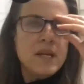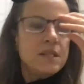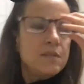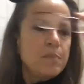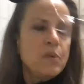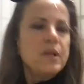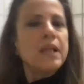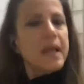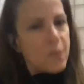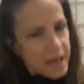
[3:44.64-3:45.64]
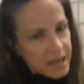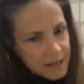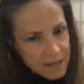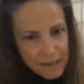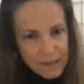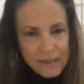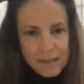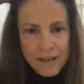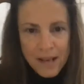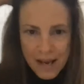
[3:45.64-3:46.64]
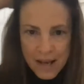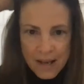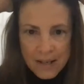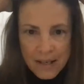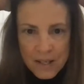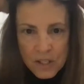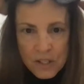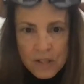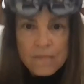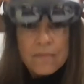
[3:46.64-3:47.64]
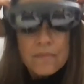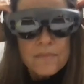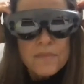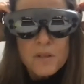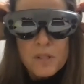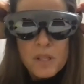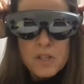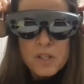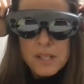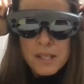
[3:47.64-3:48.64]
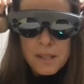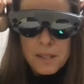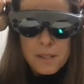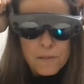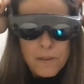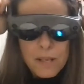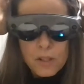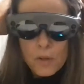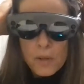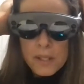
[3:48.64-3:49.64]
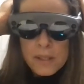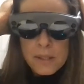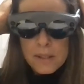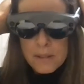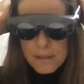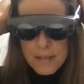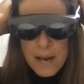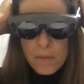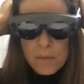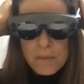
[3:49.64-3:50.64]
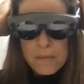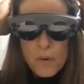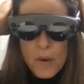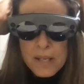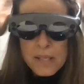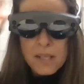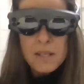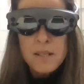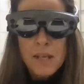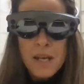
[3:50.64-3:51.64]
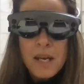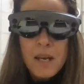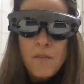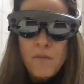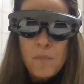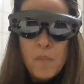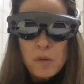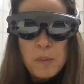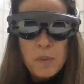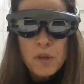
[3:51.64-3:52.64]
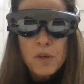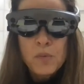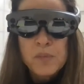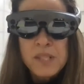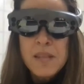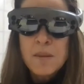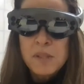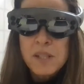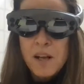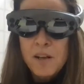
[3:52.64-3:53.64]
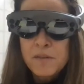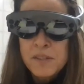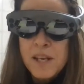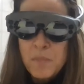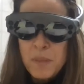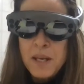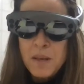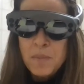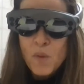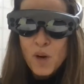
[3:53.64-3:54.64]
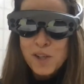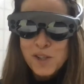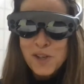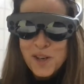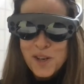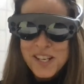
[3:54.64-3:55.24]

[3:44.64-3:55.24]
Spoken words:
pretty lightweight and it just goes on just like this, right? So it's now granted, if most people could see themselves, they'd be more concerned.